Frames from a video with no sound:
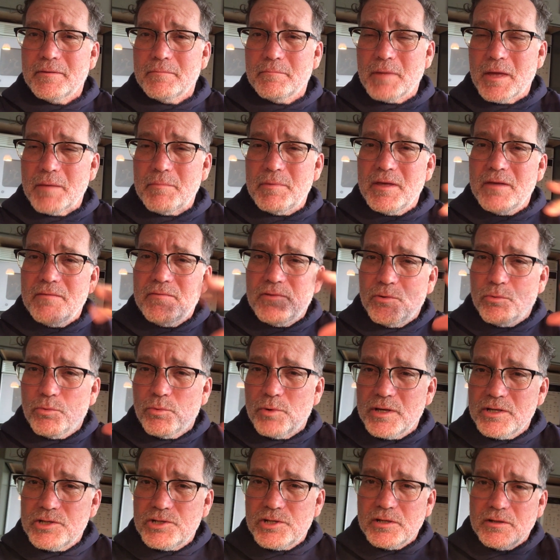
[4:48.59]
maybe even
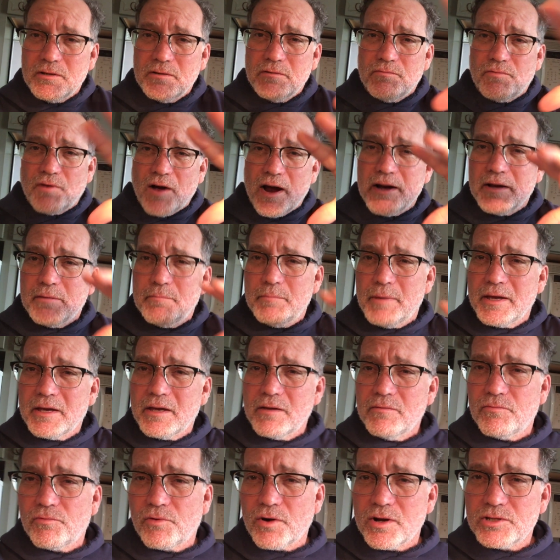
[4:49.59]

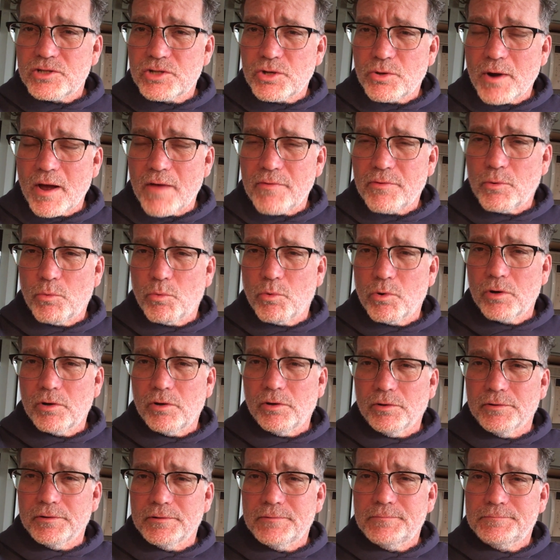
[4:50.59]
making friends throughout the
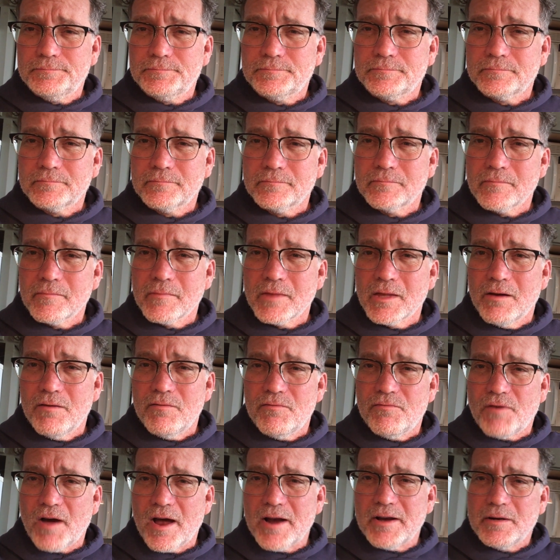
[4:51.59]
world,
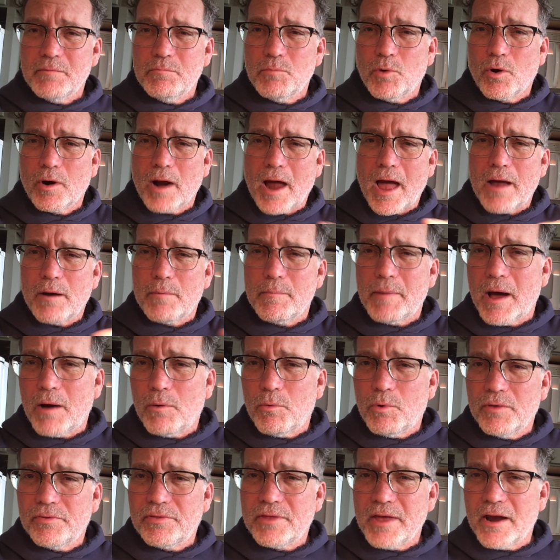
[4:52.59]
finding more out about
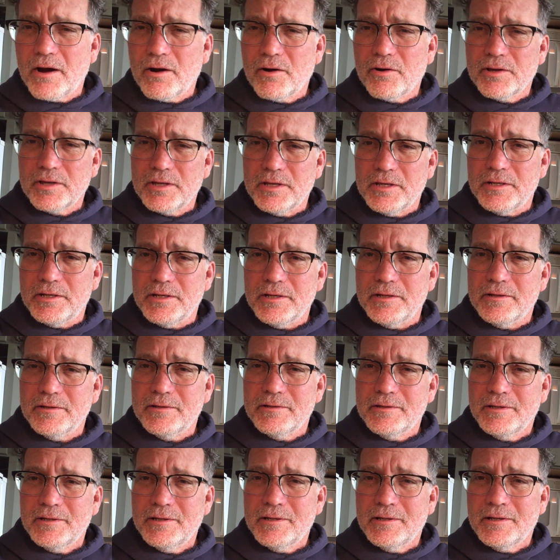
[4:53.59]
what they're eating
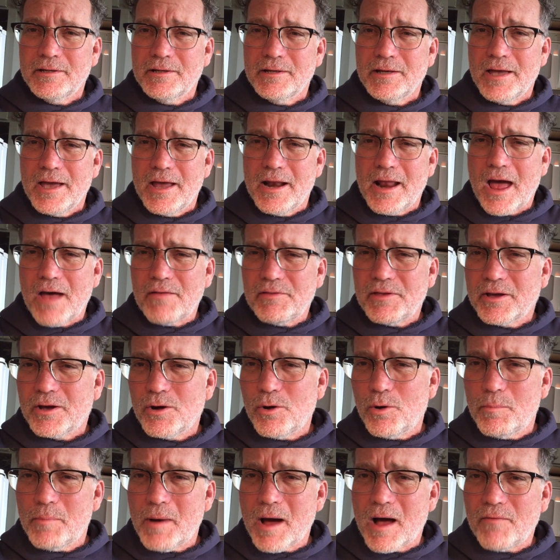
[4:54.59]
and how they
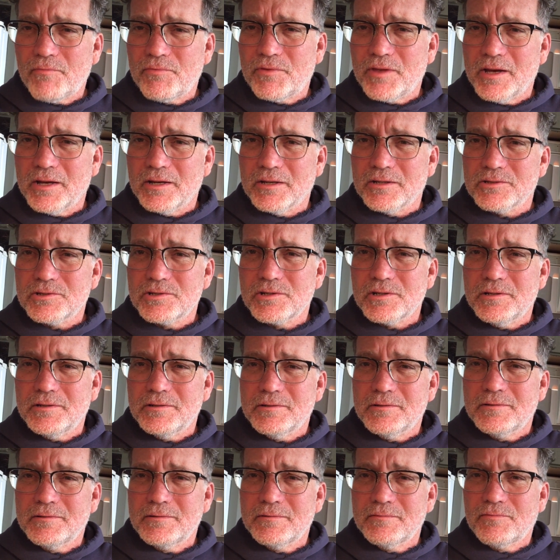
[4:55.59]
go about things,
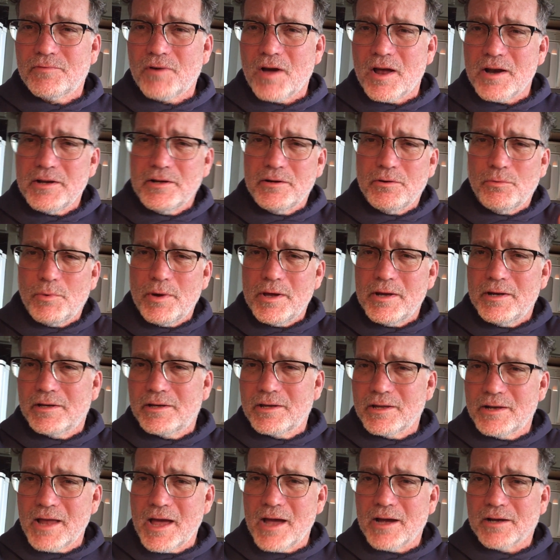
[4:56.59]
and finding a way to
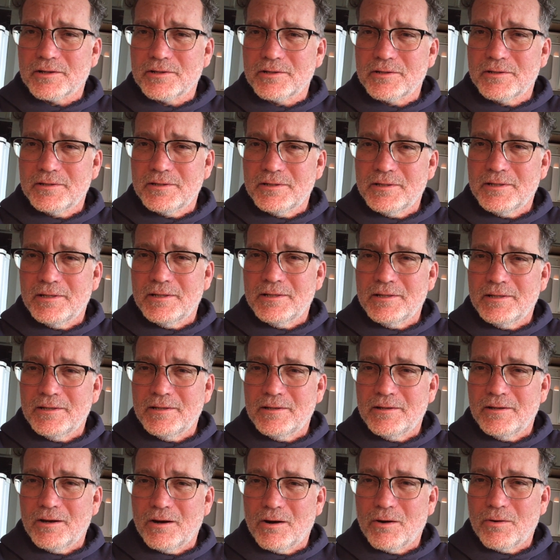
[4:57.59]
connect.
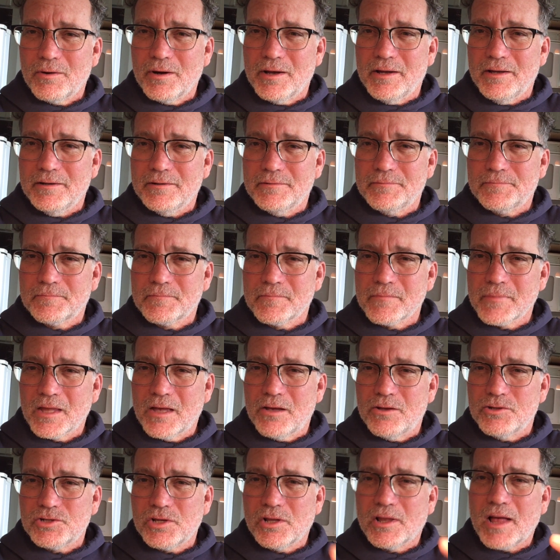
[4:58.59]
All right.
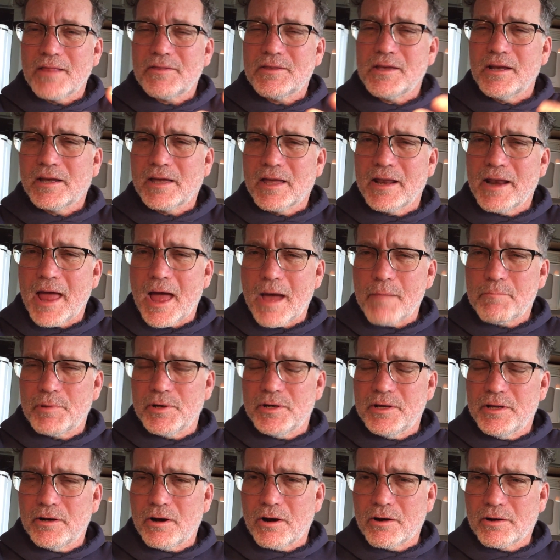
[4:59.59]
There's a lot that can
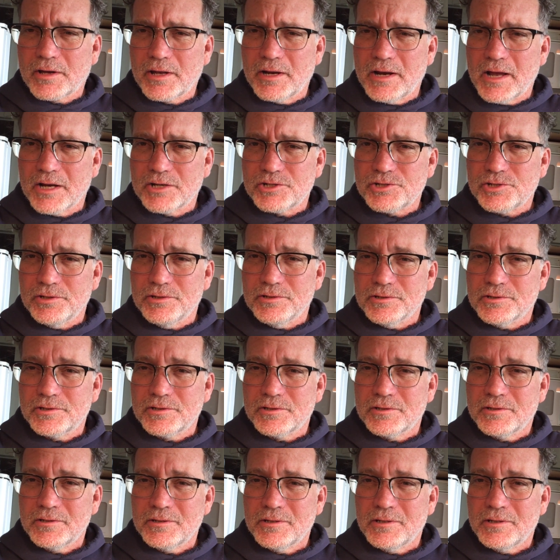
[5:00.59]
happen in our connections.